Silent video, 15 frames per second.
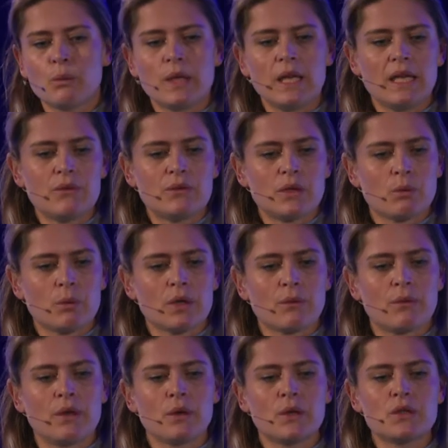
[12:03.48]
we lifted one
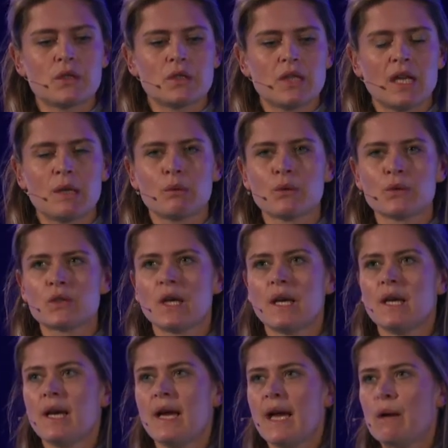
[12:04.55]
of the oyster tables,
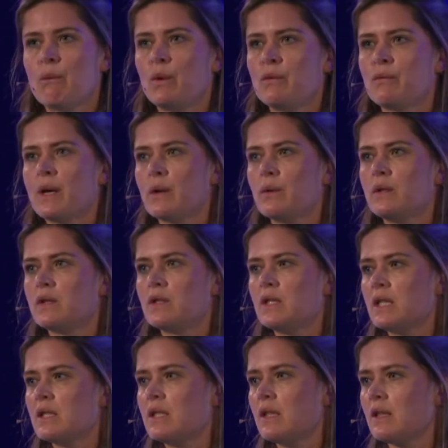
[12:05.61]
and we found a
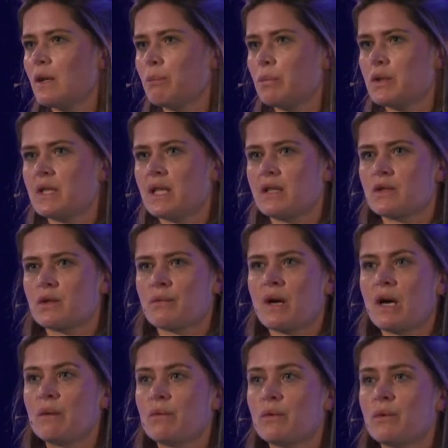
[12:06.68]
69%
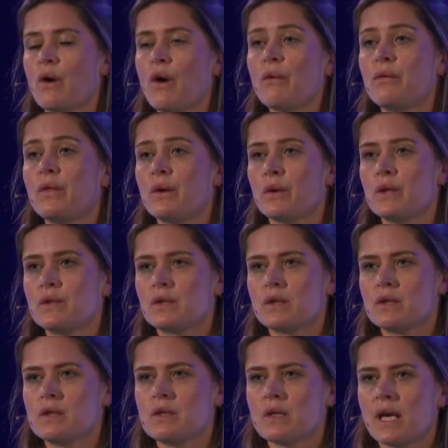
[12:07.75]
survival of the
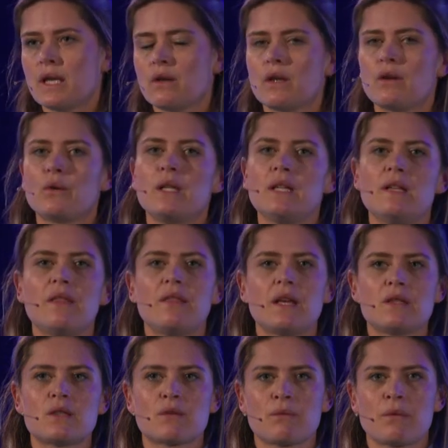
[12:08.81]
oysters. And not only did
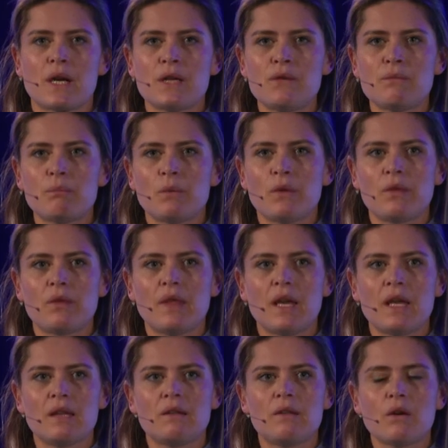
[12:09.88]
they survive, but
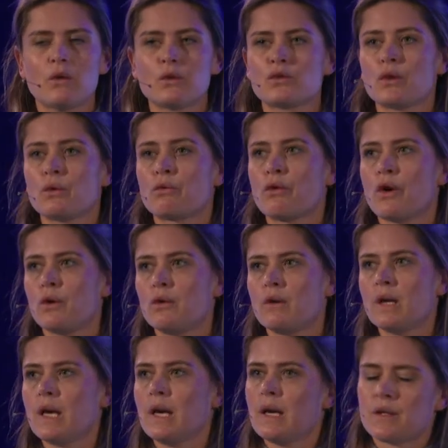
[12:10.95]
they'd also
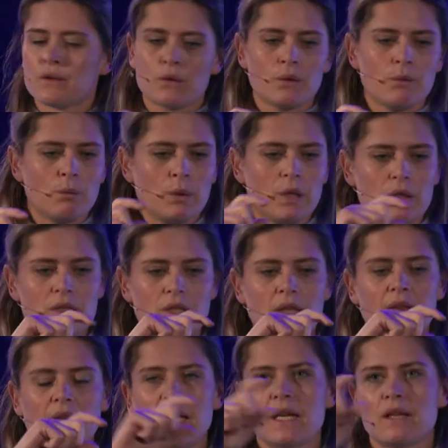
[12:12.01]
grown. So we could
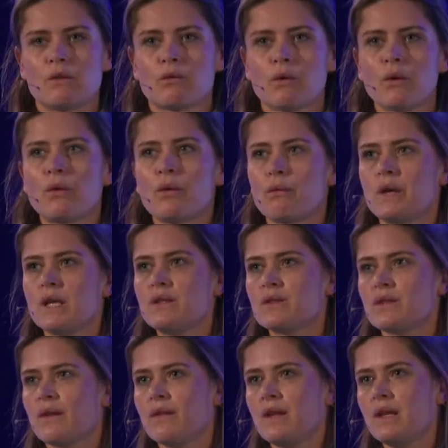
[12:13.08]
see they had growth
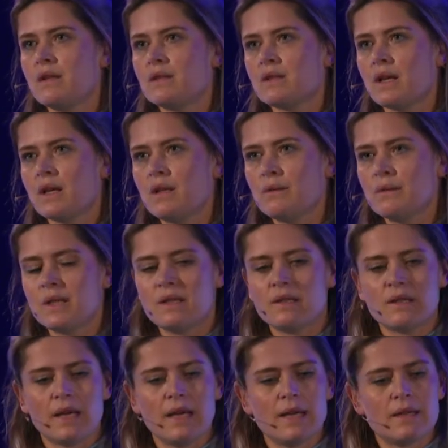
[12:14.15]
rings on the side of
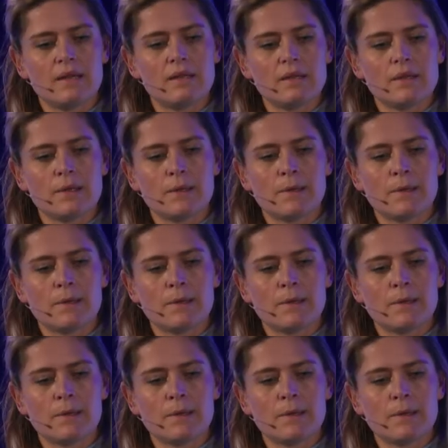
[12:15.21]
it, and